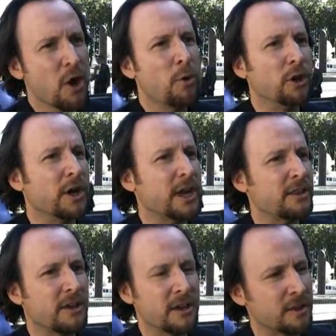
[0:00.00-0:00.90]
We look at
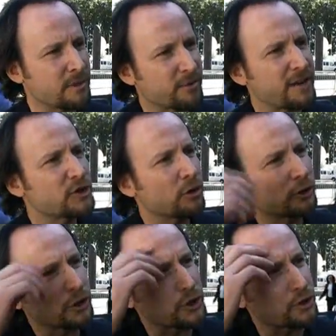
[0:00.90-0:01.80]
the brave
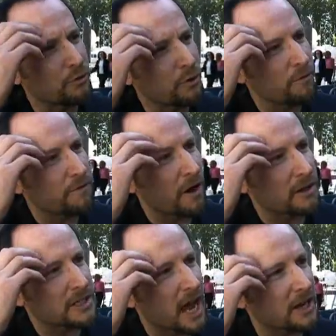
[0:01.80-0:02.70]
soldiers who fought
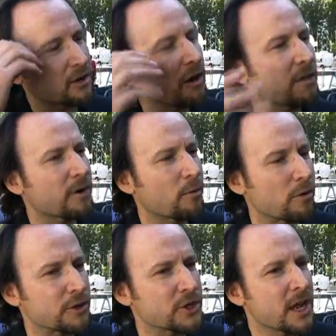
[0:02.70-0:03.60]
and died in all of our
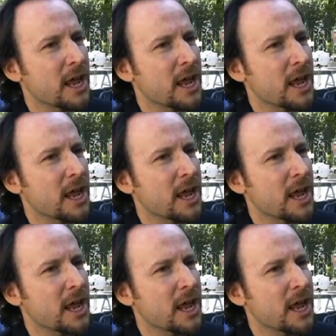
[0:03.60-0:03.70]
wars.